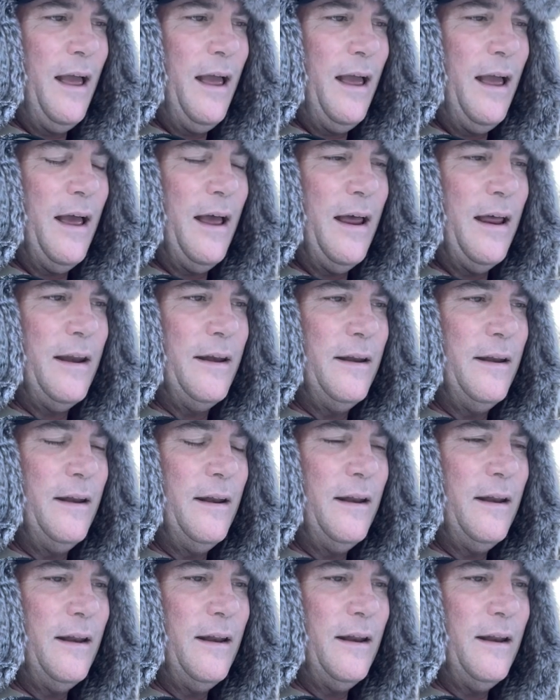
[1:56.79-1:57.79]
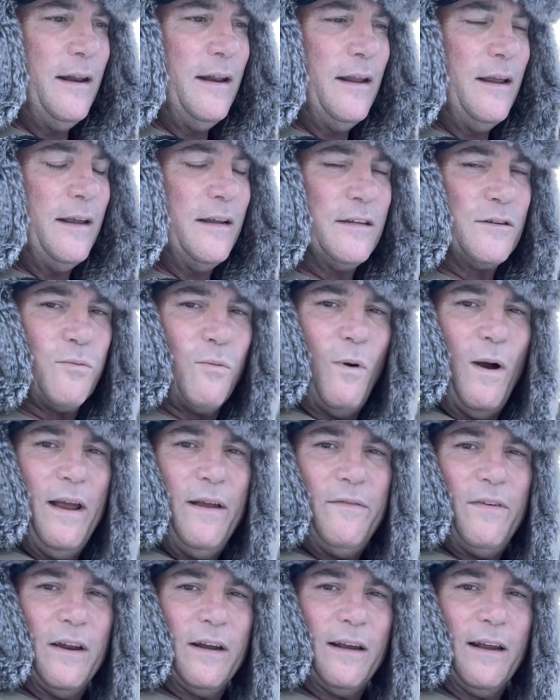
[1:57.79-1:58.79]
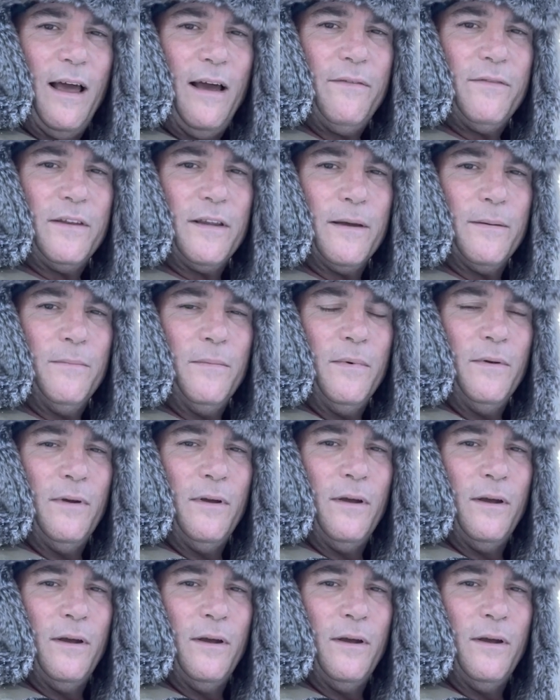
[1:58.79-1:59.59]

and his wife had left him